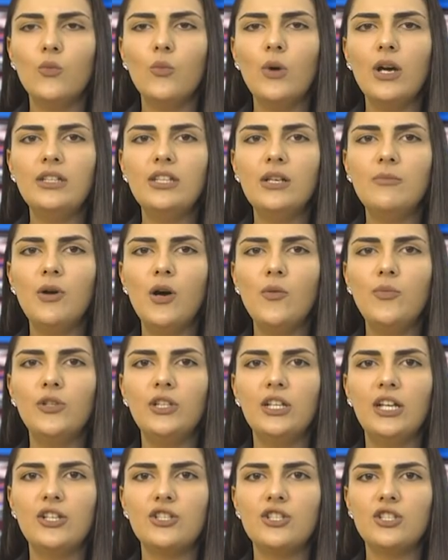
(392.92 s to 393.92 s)
When the
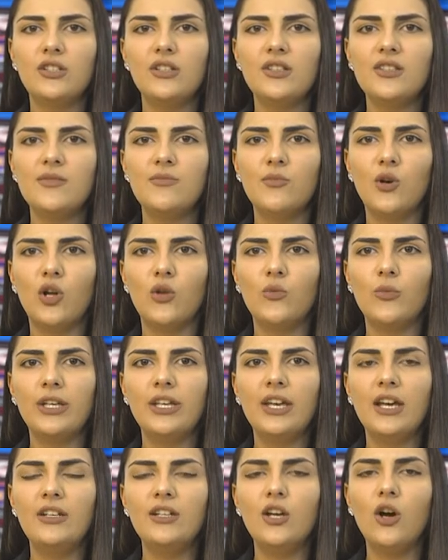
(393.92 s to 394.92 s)
population is small, we
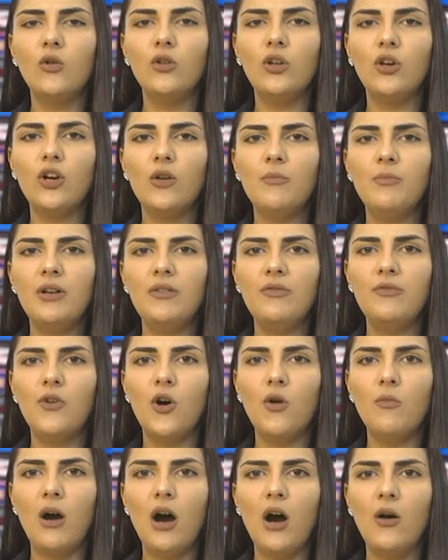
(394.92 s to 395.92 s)
can no longer
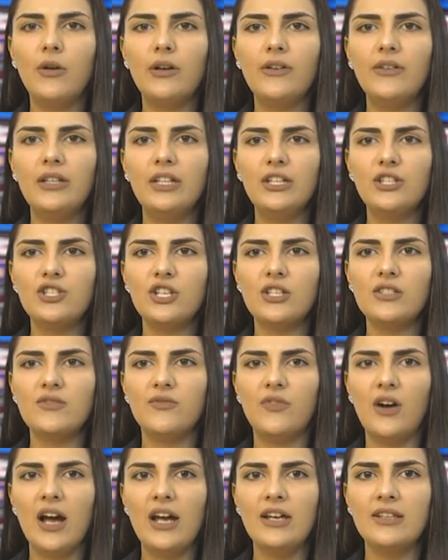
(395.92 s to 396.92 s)
perform our religious
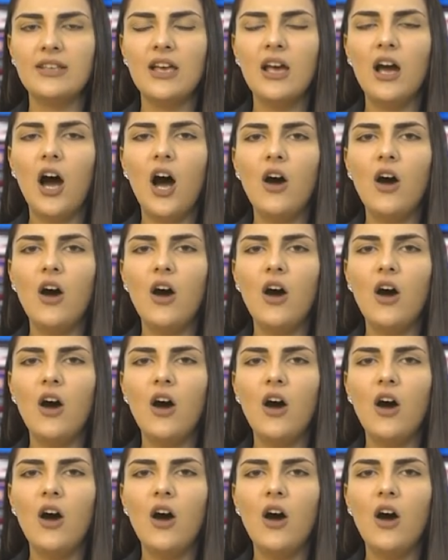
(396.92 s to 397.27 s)
rites.